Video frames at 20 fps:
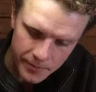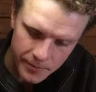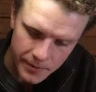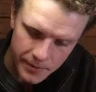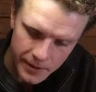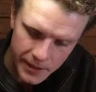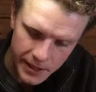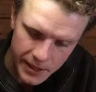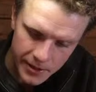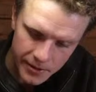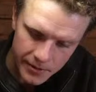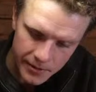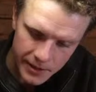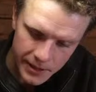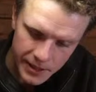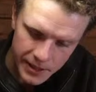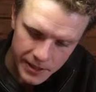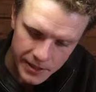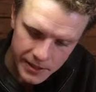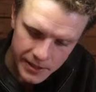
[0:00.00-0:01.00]
They don't
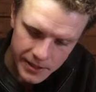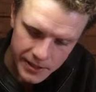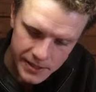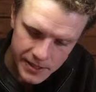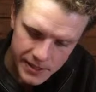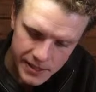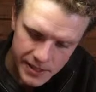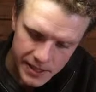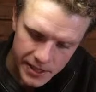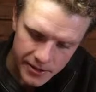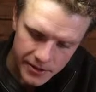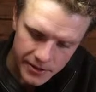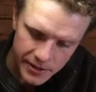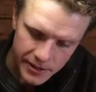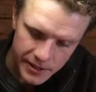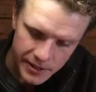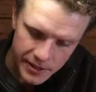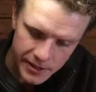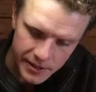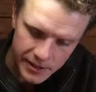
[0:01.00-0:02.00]
need
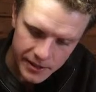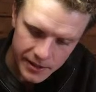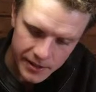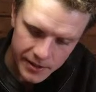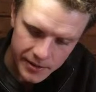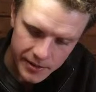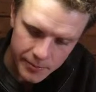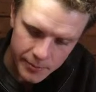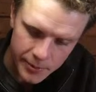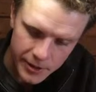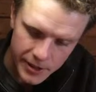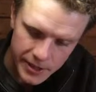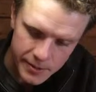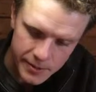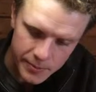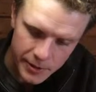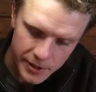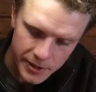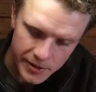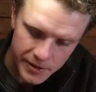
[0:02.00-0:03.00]
necessarily a bright
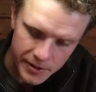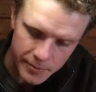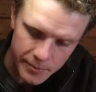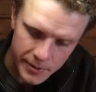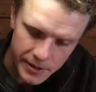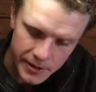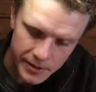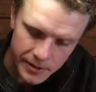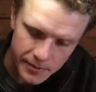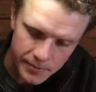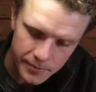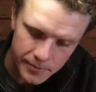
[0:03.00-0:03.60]
spot in the middle,